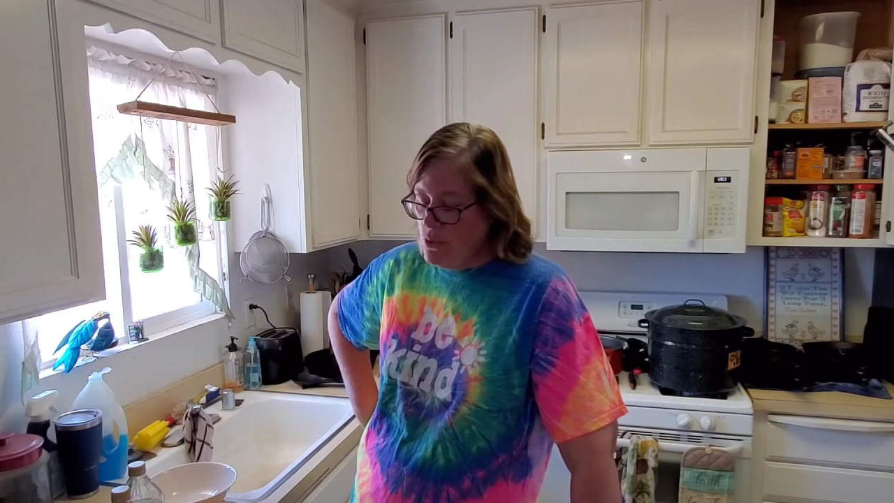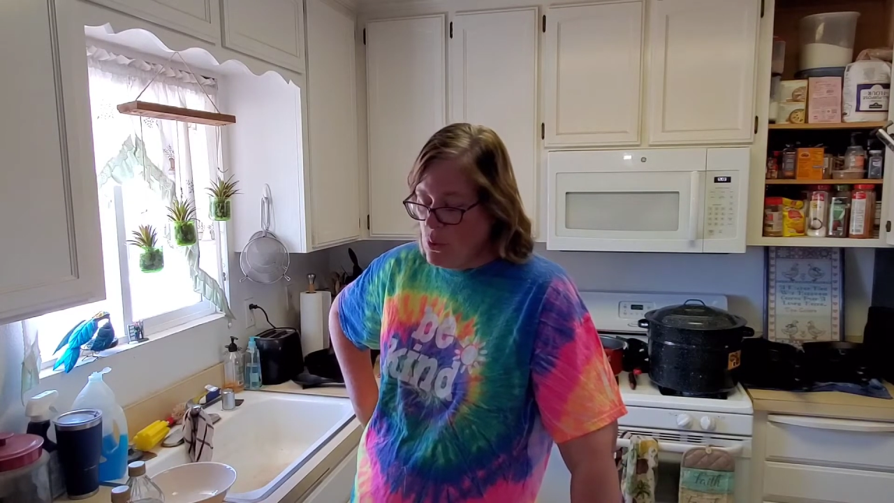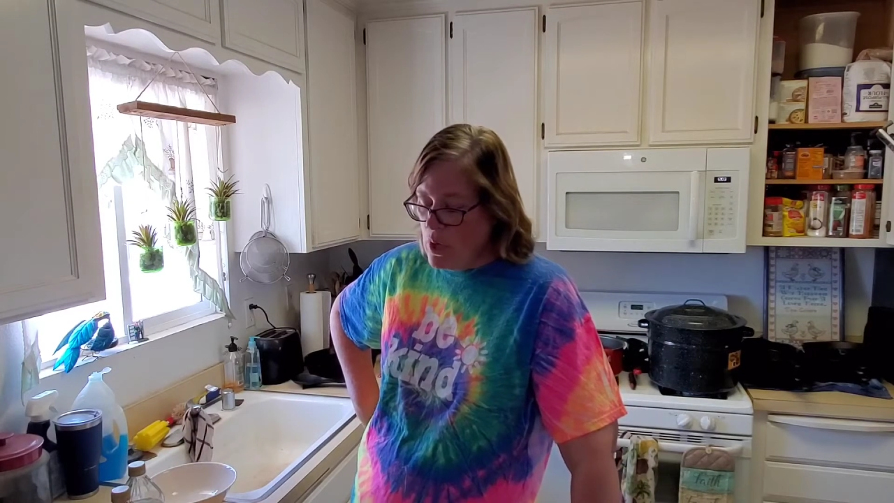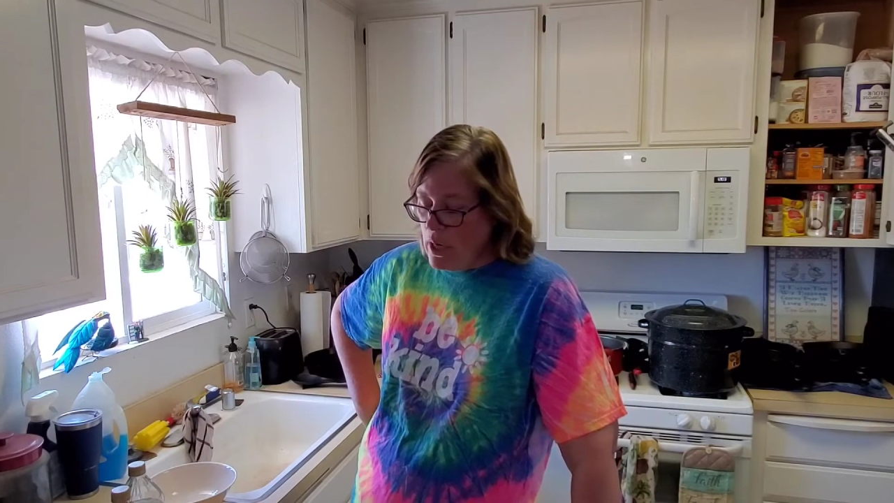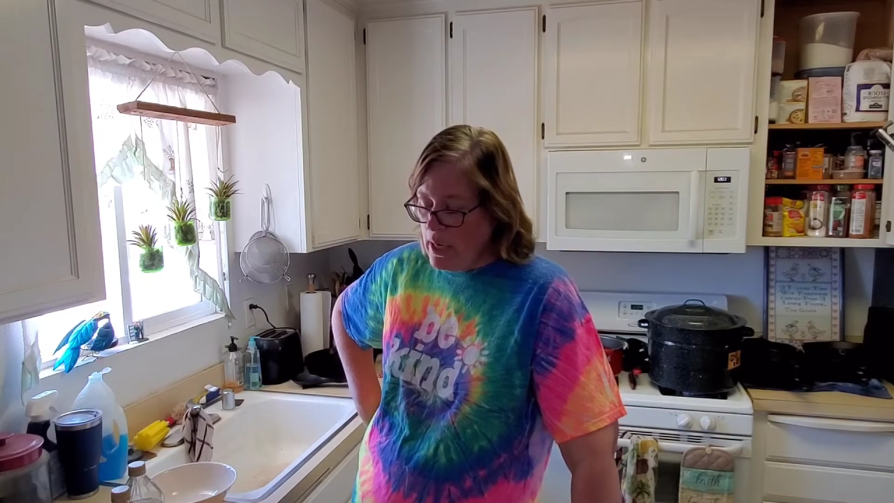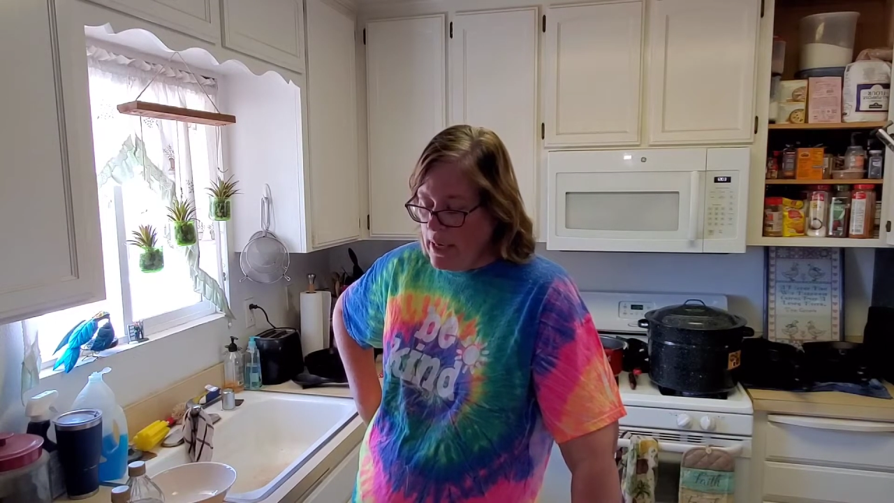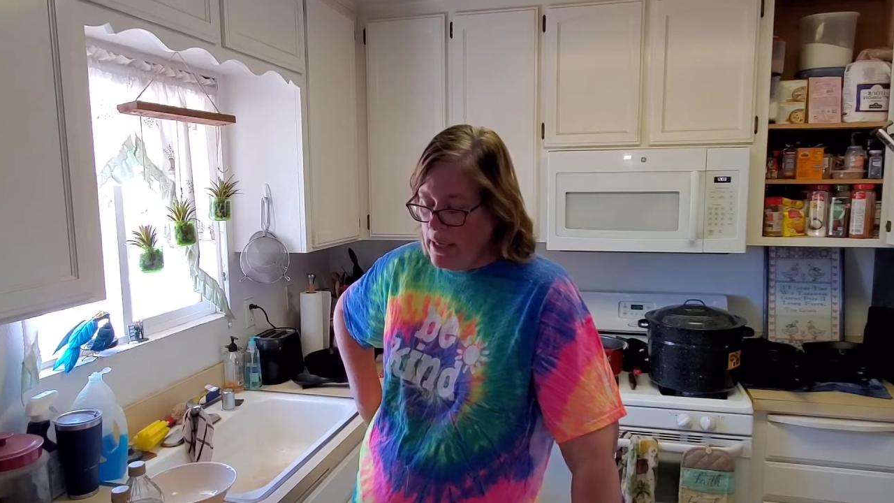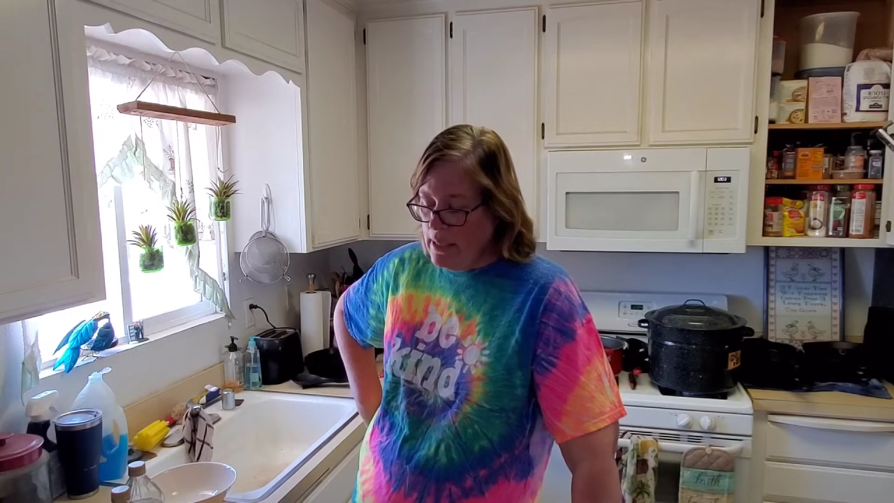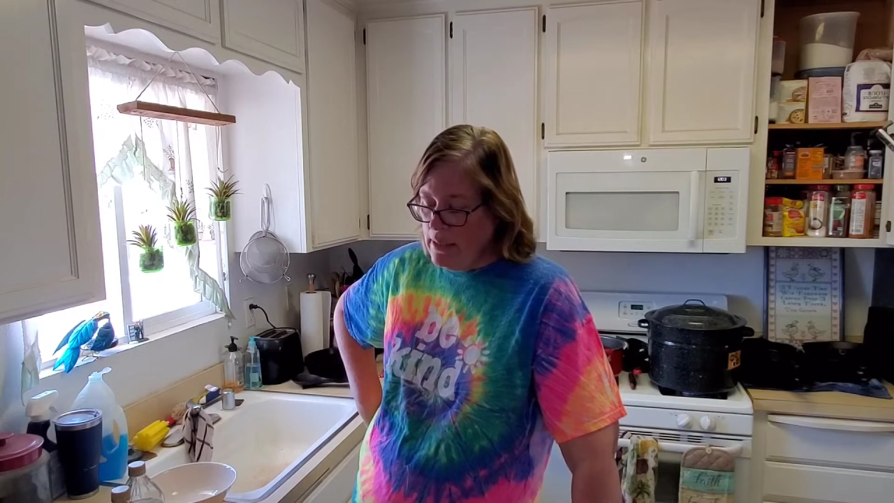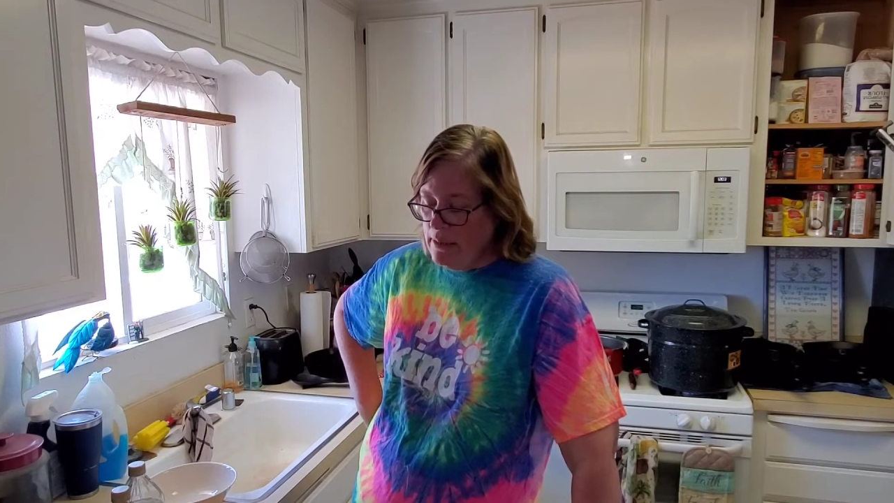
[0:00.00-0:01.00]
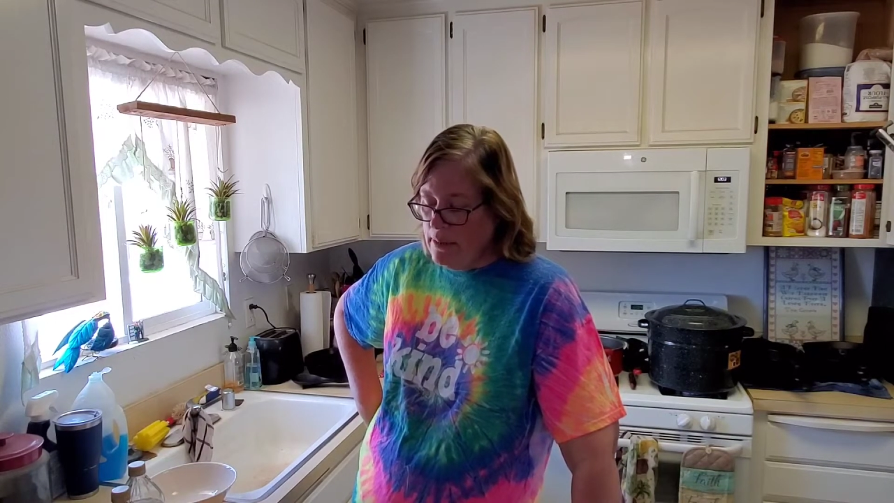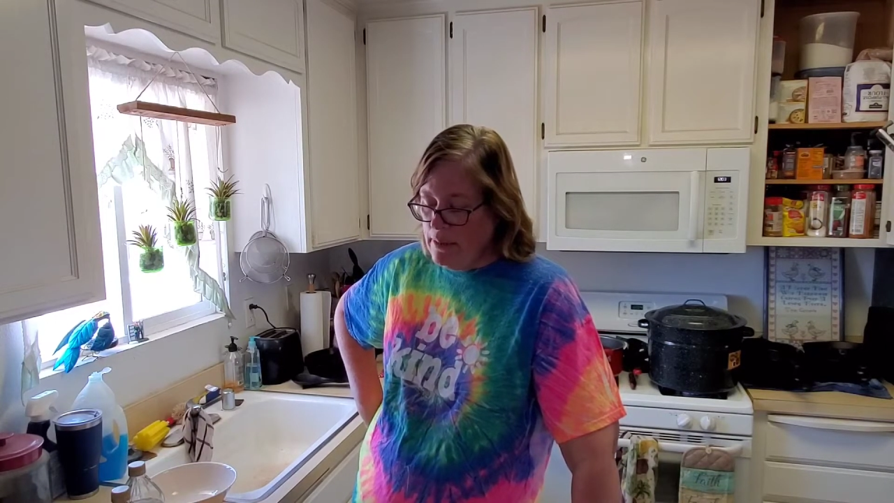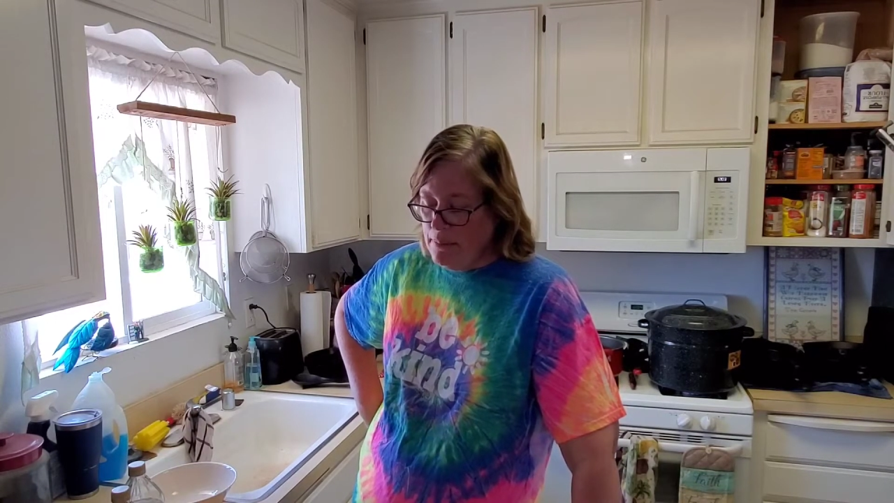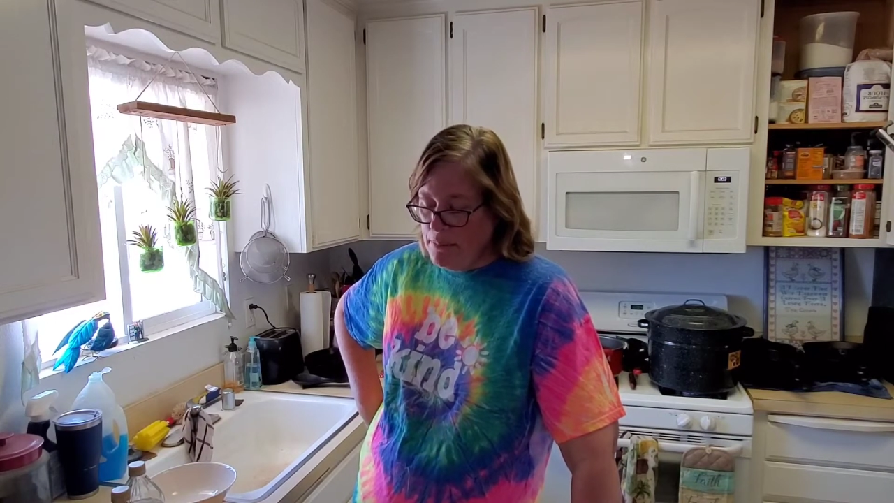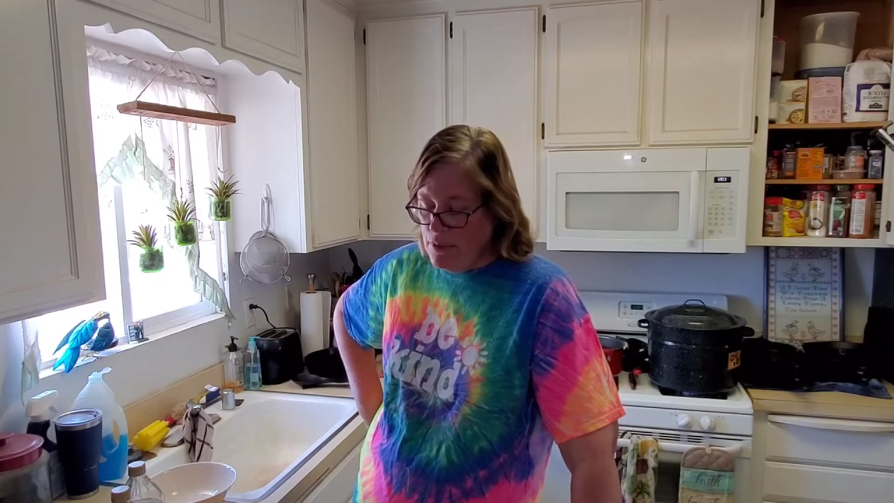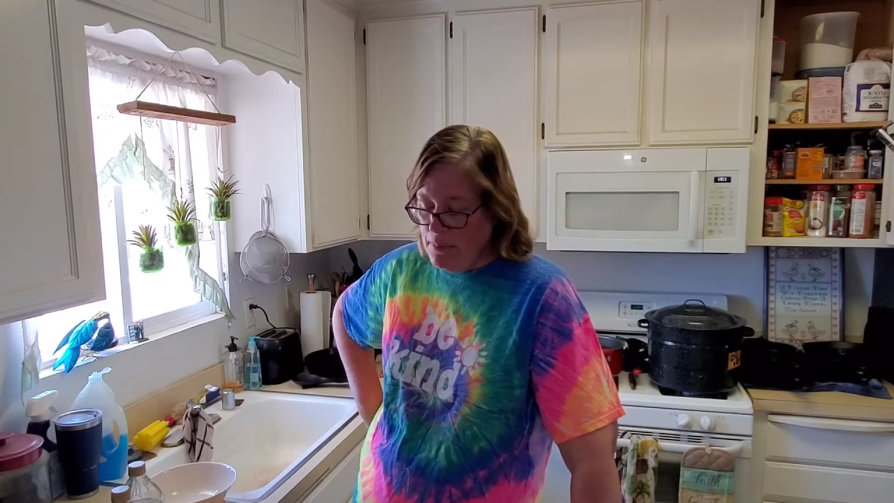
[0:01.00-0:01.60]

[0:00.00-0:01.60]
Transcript: try to